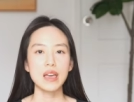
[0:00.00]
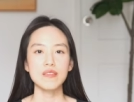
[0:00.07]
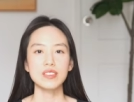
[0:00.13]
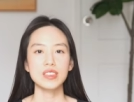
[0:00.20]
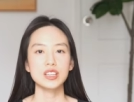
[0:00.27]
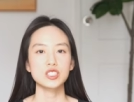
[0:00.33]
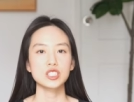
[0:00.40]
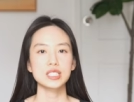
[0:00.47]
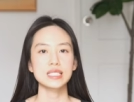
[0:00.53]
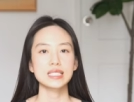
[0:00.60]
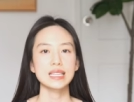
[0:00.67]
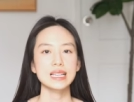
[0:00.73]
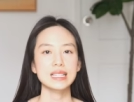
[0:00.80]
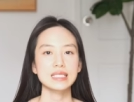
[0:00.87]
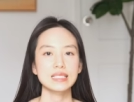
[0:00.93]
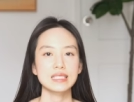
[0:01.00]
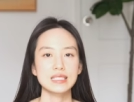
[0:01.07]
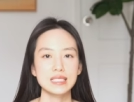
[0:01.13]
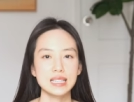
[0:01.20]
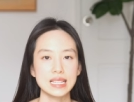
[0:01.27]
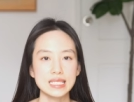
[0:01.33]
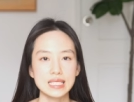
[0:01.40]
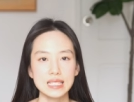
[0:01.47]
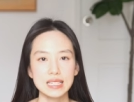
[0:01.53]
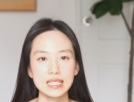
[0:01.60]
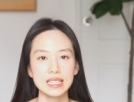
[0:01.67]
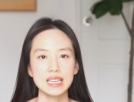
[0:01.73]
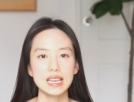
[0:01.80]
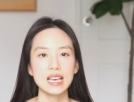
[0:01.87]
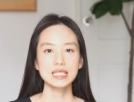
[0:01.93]
everything just syncs
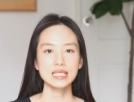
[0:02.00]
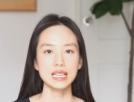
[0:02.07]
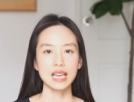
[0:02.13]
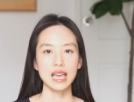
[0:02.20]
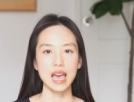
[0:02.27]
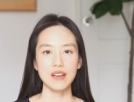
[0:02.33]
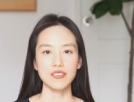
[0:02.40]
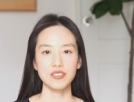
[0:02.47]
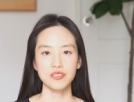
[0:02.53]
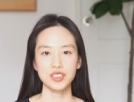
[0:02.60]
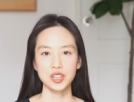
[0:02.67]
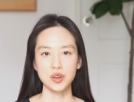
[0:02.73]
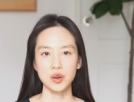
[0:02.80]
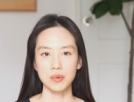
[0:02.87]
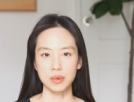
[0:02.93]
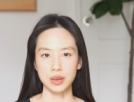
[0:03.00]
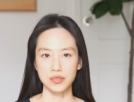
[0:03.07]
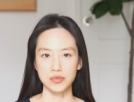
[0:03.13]
easily. Say I have a video on my